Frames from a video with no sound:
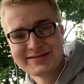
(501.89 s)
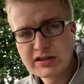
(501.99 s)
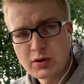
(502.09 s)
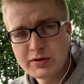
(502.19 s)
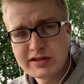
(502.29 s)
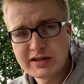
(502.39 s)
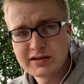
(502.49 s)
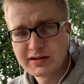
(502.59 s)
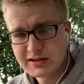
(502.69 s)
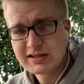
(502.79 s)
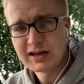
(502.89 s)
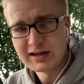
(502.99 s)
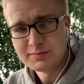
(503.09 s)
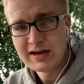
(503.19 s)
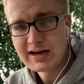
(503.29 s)
It's always a good
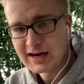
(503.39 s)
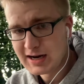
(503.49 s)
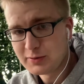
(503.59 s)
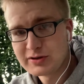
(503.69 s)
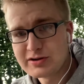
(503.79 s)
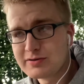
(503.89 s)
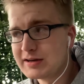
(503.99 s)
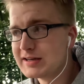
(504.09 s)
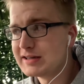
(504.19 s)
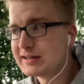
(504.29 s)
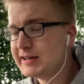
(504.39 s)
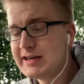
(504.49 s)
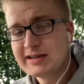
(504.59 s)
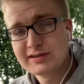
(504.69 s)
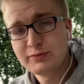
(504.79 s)
time hanging out with you and
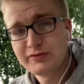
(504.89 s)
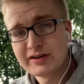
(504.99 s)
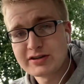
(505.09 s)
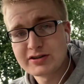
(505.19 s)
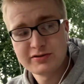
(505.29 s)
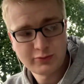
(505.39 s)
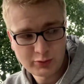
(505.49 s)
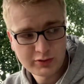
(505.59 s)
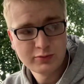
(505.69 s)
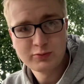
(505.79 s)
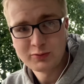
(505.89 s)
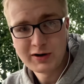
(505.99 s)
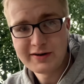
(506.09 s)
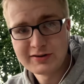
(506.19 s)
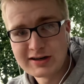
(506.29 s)
eating some fish or
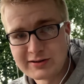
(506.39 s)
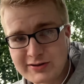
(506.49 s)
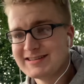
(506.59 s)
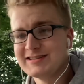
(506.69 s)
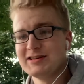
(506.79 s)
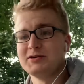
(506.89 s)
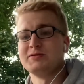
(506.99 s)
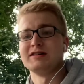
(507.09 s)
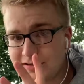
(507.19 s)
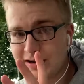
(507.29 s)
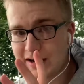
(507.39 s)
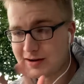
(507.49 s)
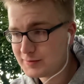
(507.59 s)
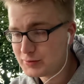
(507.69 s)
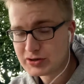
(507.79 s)
whatever else. So
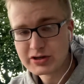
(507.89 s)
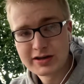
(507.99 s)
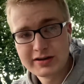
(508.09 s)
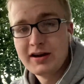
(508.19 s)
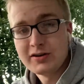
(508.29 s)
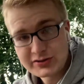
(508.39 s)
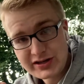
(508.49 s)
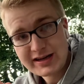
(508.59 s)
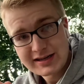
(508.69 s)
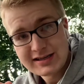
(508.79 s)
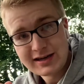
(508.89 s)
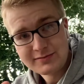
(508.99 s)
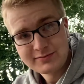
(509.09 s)
appreciate it. I'll see you next time.